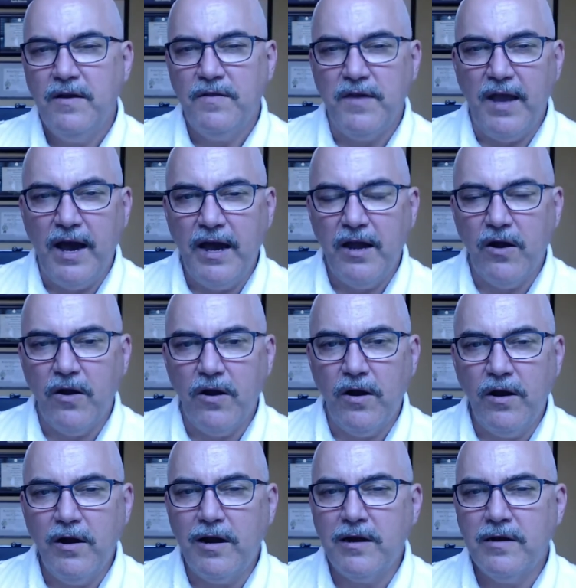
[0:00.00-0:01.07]
The
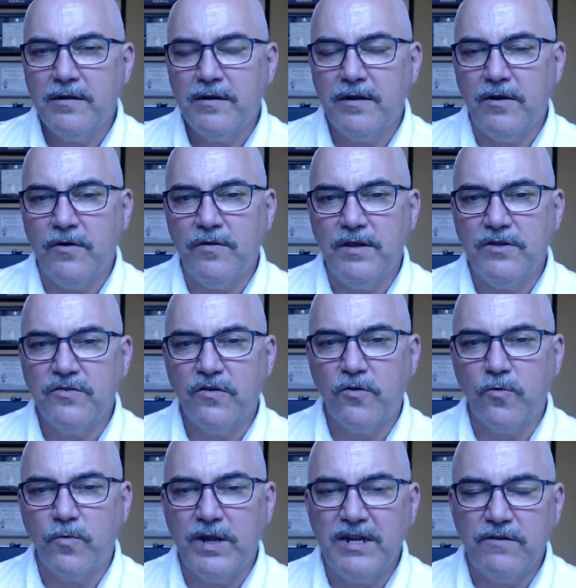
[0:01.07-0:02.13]
IRR, or the
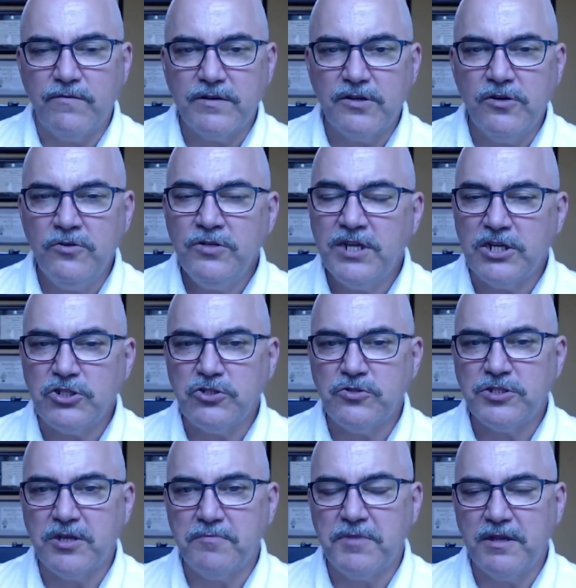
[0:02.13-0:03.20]
internal rate of return, tells you
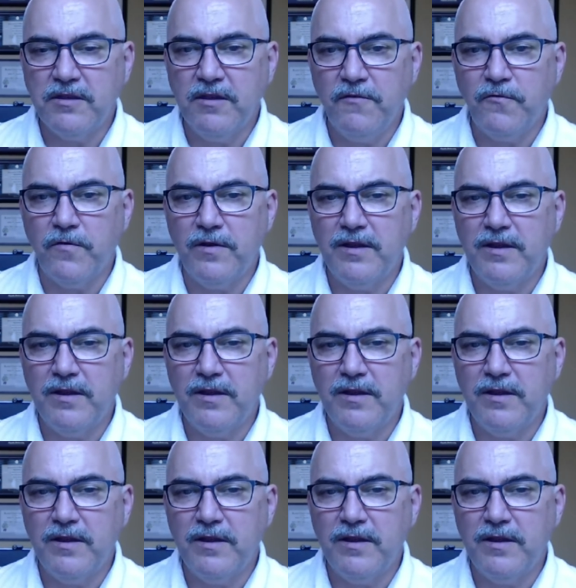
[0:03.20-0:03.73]
something different.